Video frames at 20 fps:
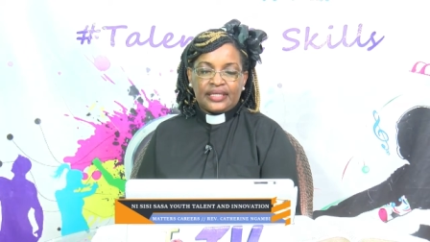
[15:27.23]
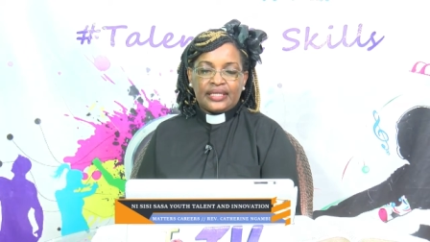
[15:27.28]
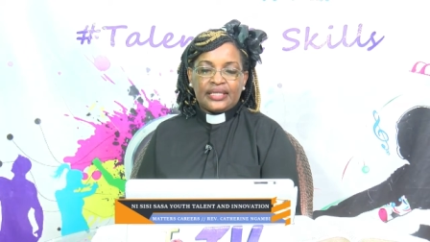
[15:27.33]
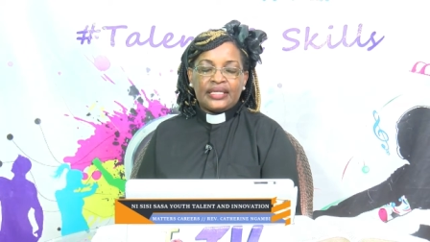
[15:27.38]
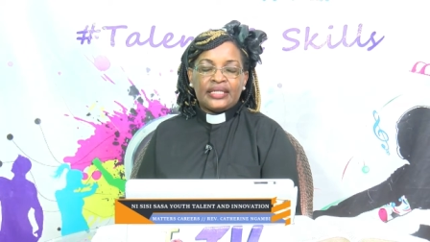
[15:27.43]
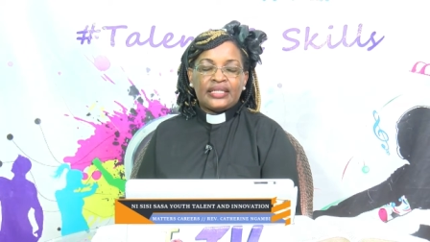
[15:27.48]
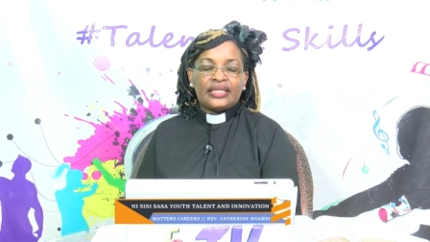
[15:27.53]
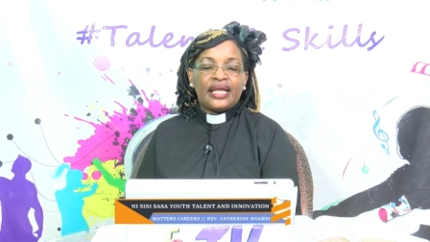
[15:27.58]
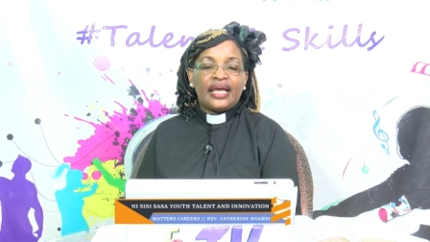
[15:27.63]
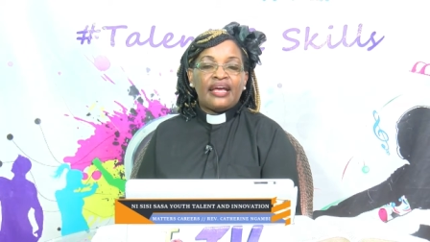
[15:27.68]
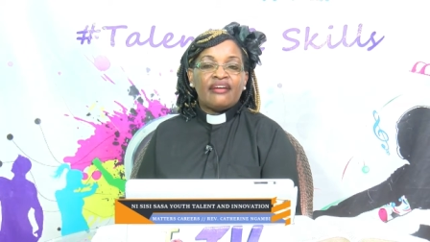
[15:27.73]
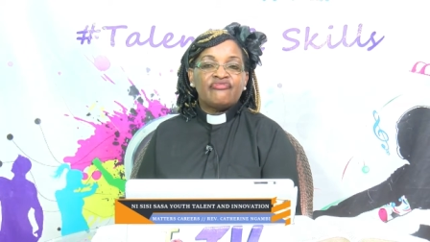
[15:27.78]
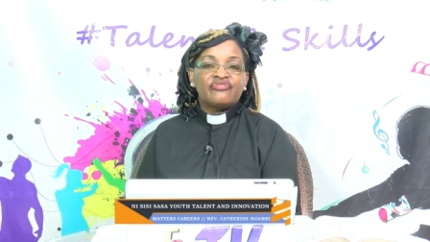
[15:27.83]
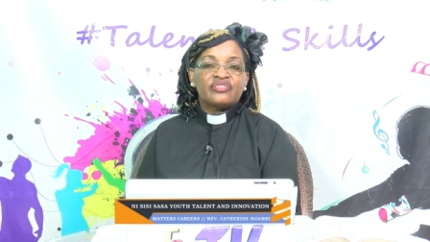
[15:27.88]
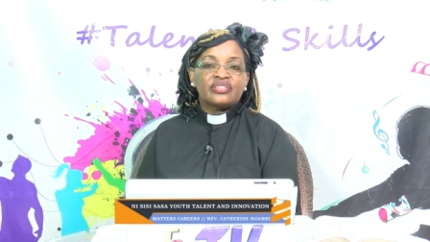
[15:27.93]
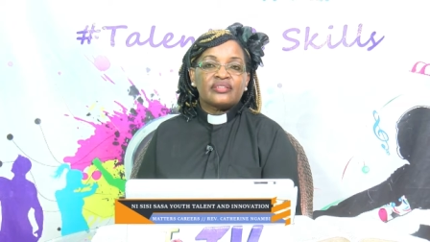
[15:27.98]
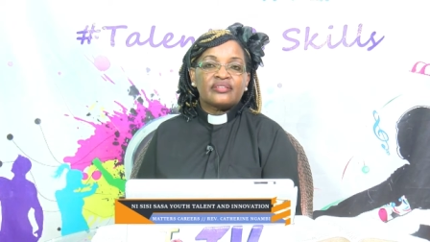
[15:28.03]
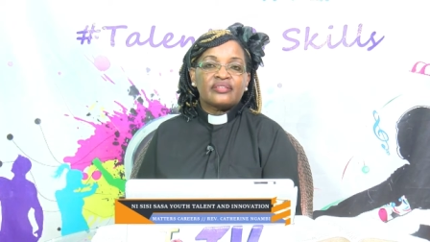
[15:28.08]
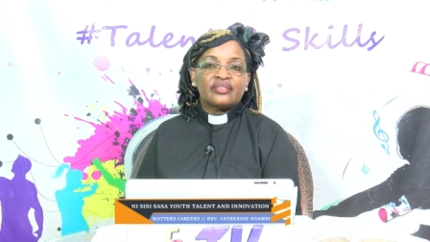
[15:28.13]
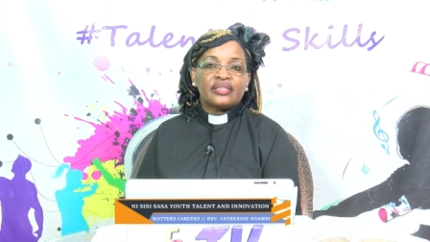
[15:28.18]
in
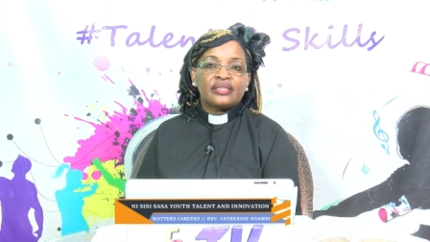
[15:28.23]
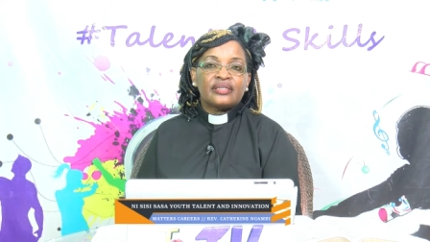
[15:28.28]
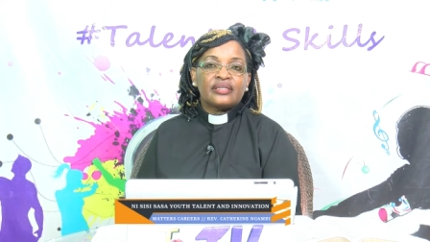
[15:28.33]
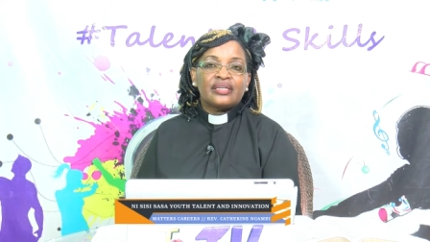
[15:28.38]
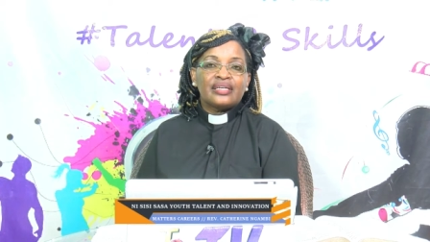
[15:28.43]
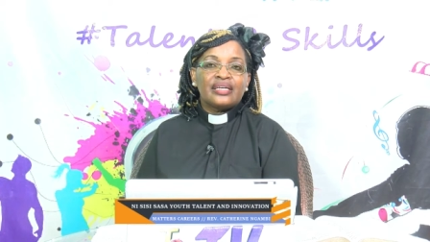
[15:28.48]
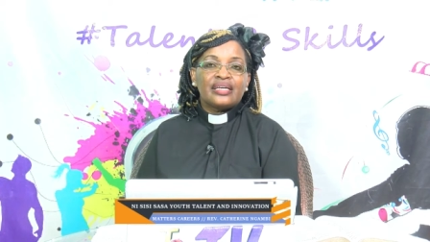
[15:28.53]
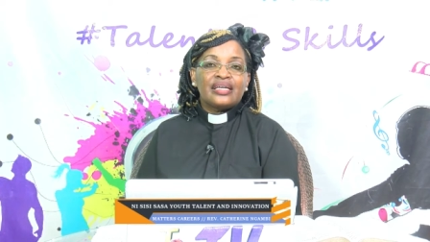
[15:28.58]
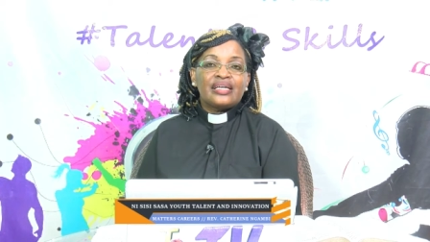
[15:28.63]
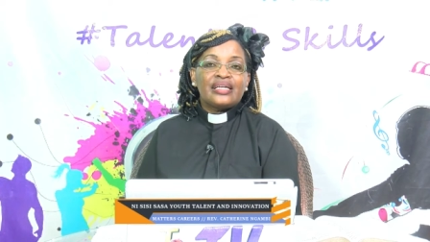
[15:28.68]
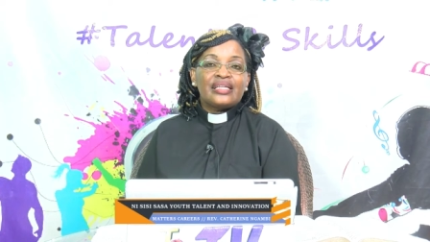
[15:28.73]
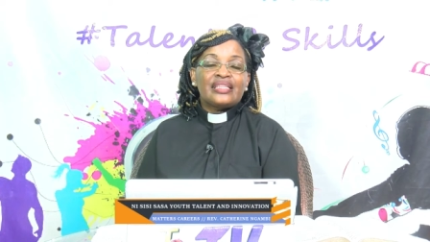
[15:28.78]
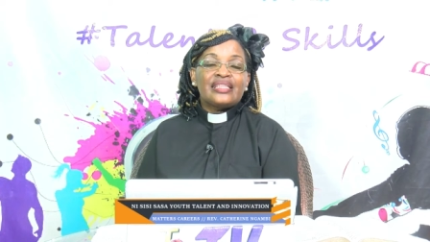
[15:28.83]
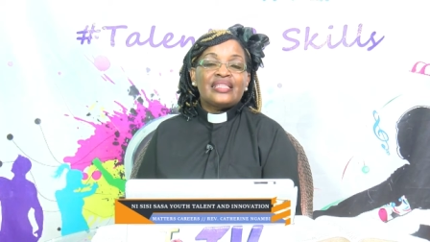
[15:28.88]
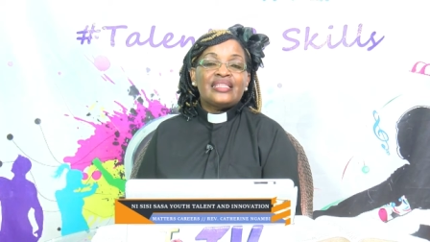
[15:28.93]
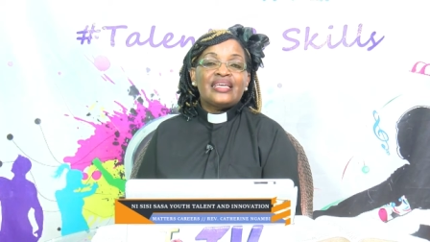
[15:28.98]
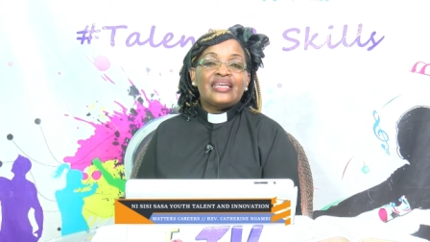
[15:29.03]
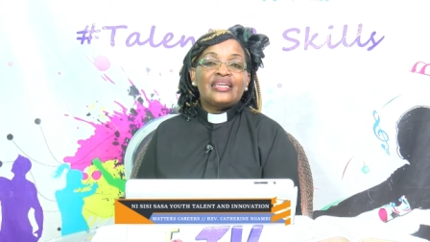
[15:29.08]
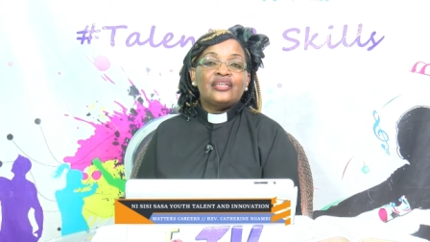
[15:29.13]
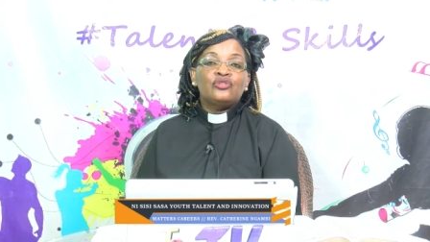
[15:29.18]
everything,
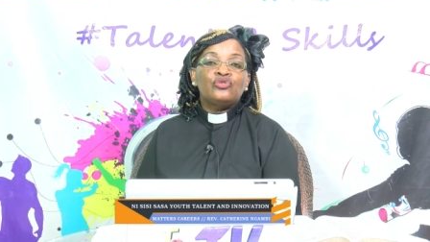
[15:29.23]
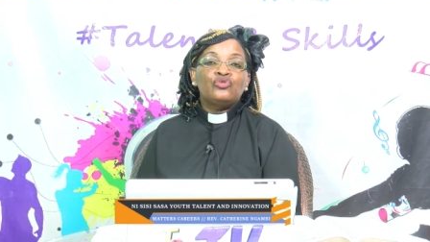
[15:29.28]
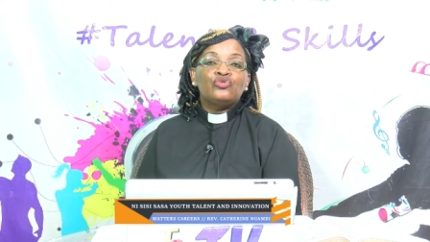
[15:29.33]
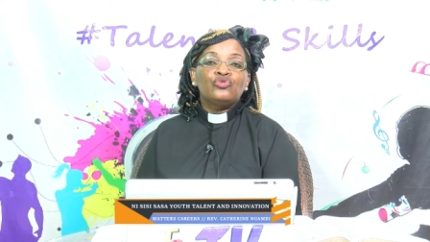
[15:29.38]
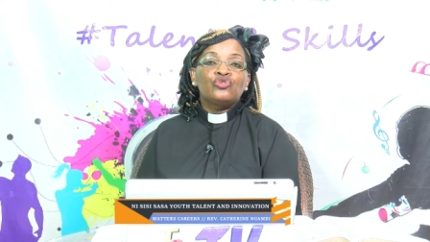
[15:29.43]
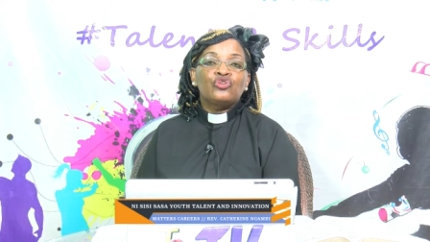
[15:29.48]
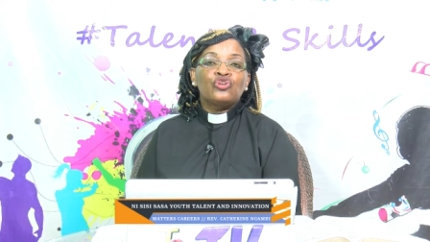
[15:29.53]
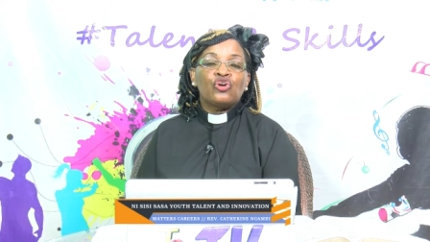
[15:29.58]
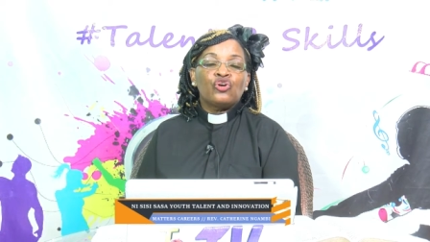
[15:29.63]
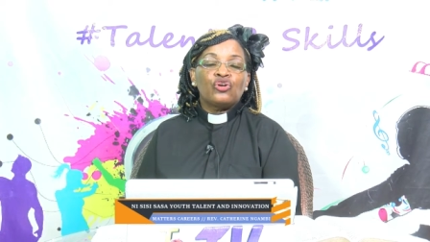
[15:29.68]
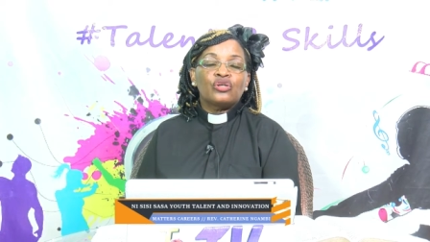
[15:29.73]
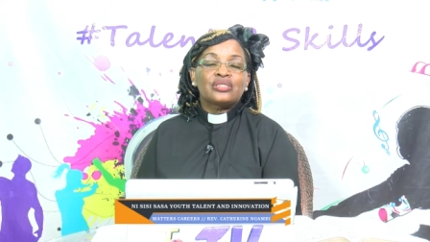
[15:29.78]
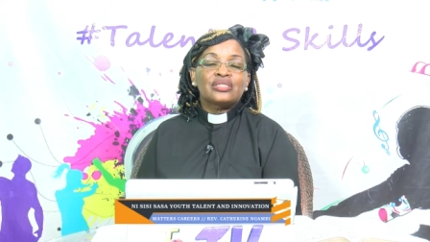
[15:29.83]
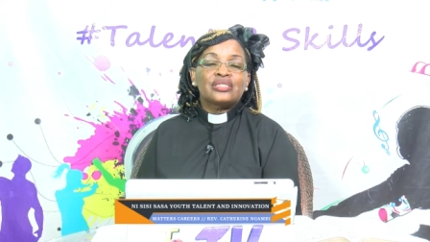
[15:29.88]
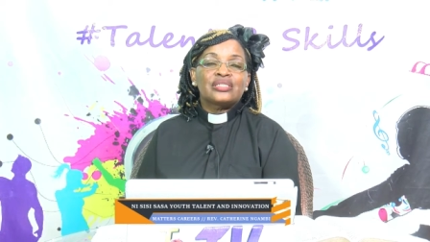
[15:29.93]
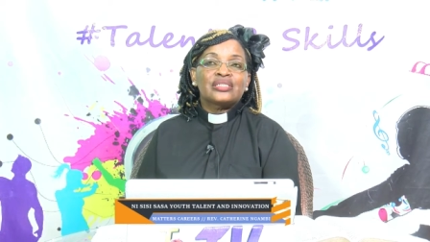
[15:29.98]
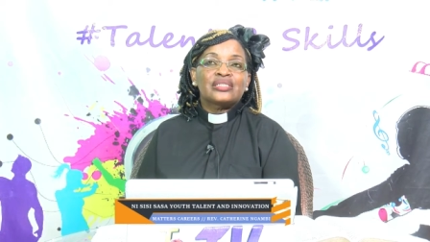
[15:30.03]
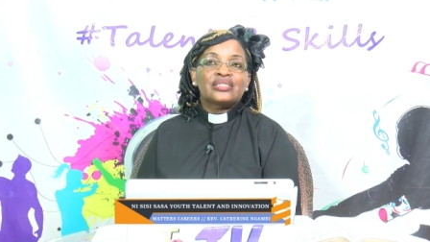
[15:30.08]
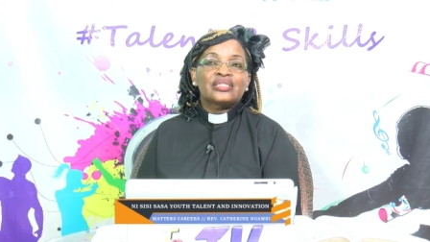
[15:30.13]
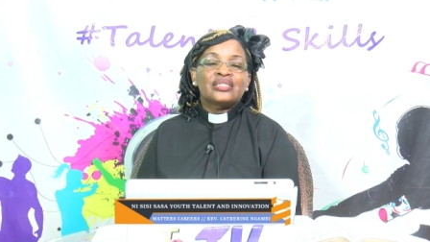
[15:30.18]
they do
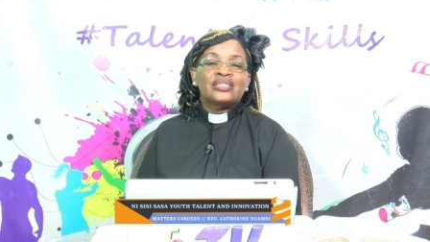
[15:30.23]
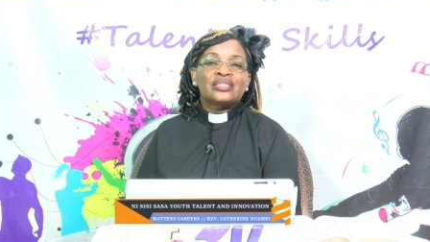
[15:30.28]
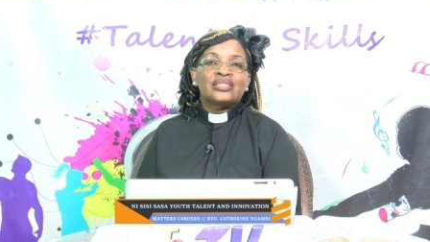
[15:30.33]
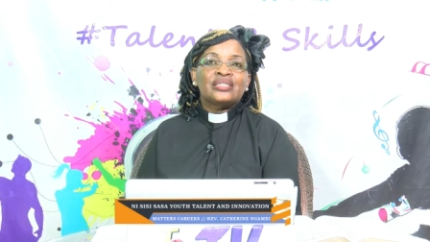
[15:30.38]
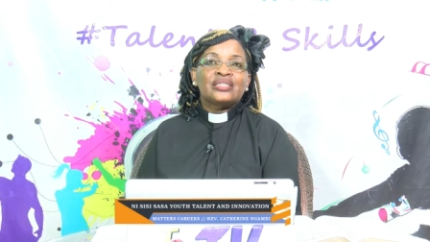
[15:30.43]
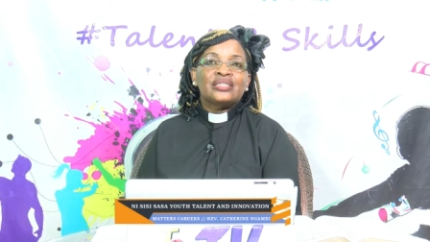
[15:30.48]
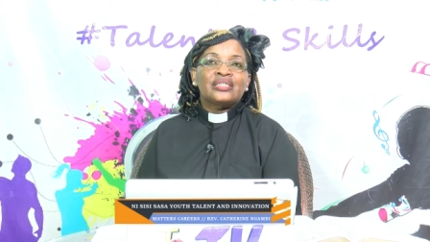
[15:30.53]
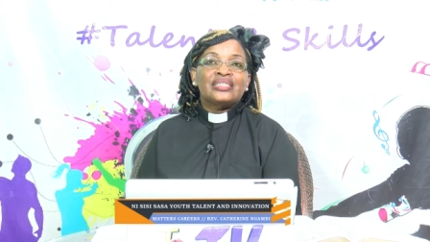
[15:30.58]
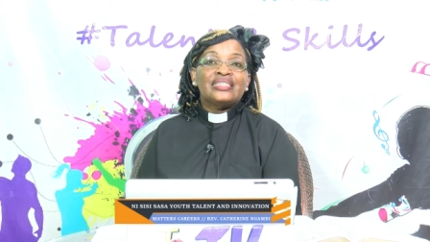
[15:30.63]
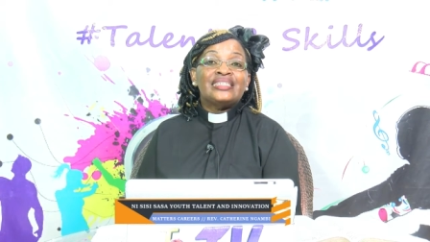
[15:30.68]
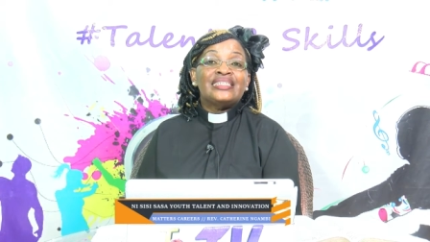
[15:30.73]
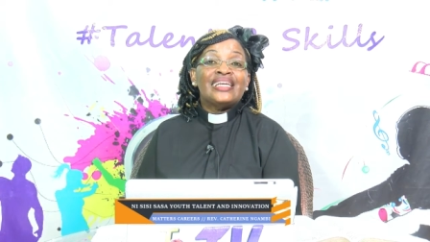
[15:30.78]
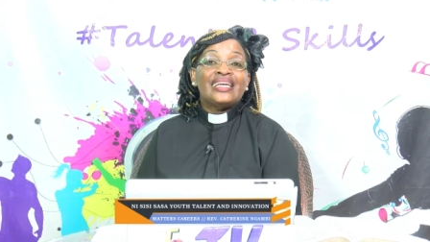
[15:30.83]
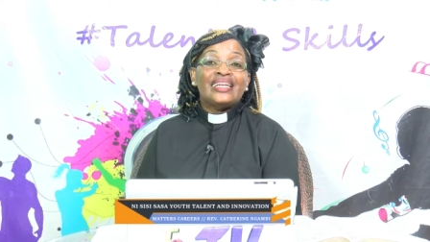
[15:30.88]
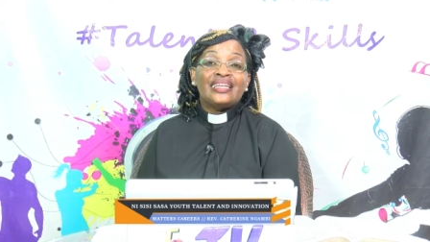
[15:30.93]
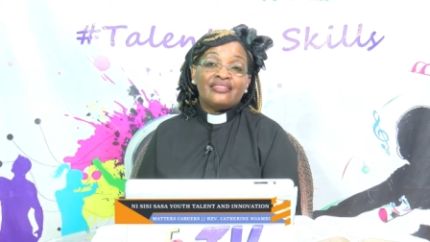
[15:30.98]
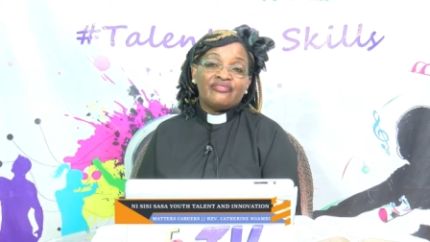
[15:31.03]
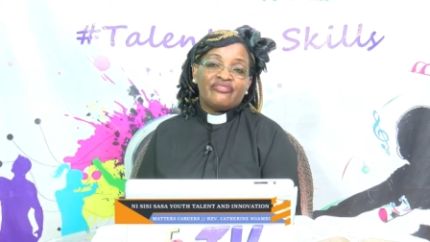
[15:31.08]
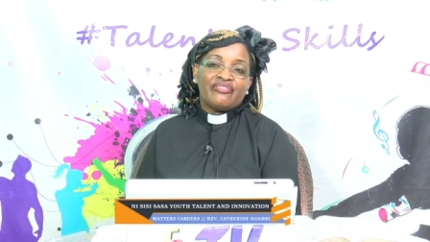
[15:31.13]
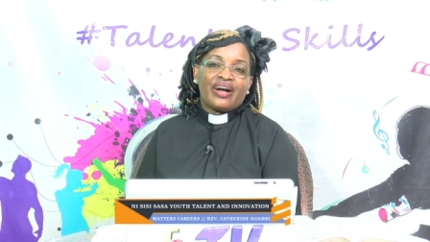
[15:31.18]
not
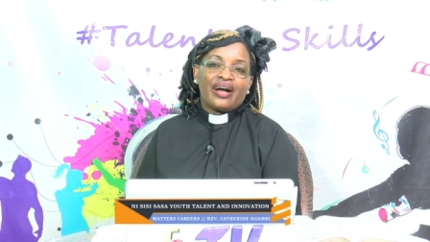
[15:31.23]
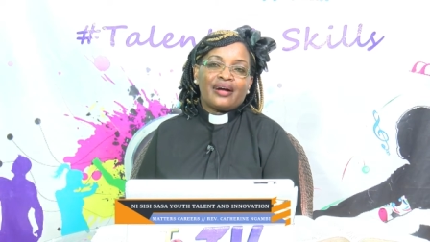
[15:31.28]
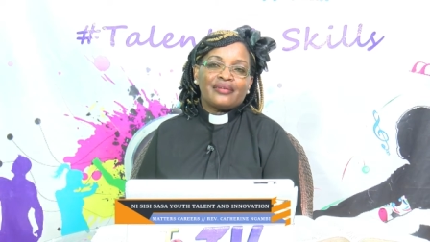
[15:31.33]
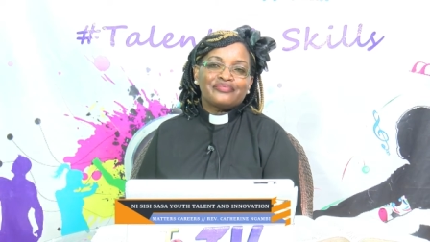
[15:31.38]
deliver.